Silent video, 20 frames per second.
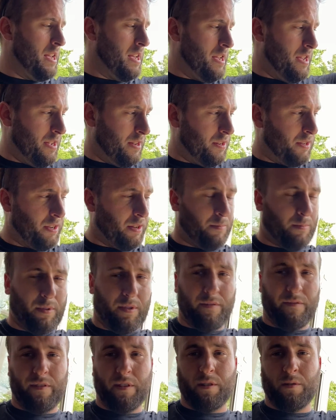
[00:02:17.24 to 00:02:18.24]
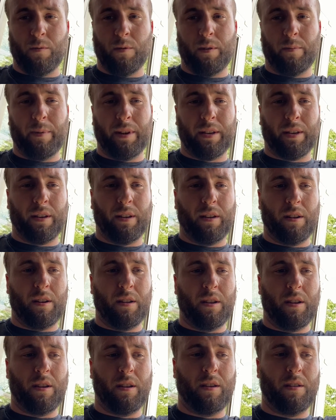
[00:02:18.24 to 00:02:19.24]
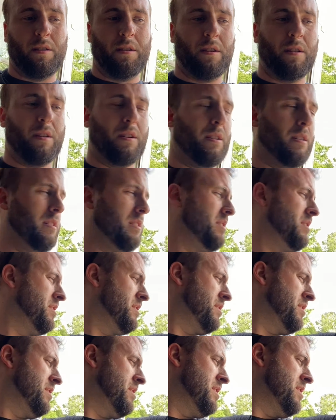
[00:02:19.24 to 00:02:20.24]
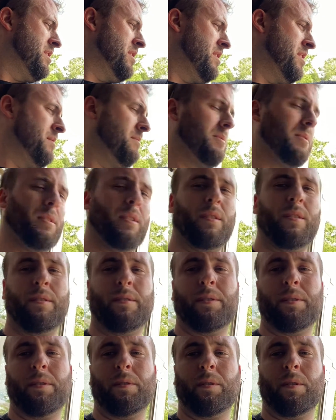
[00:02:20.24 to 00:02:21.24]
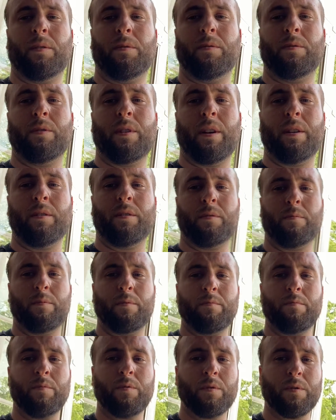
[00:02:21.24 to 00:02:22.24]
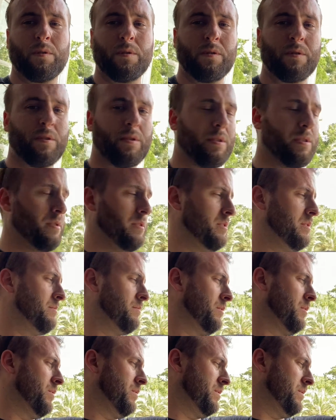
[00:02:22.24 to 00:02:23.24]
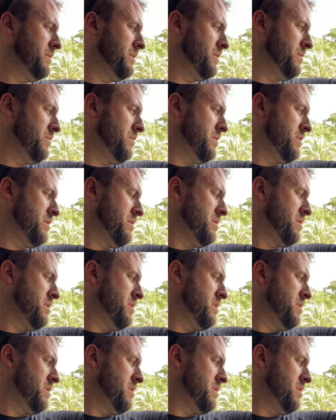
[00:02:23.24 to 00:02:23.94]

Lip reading: I just gotta put the fender well back in, and then just letting the silicone dry a little bit more, and then I'm going to